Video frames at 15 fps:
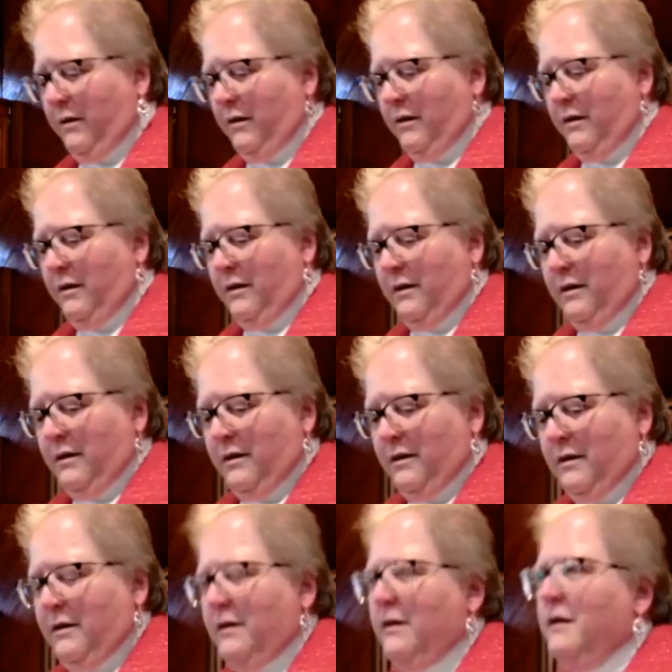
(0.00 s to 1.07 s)

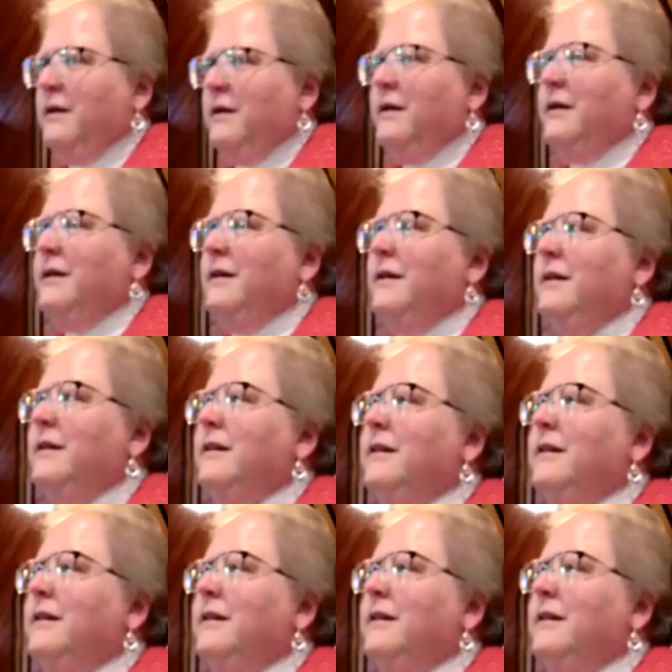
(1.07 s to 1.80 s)
Nobody speaks.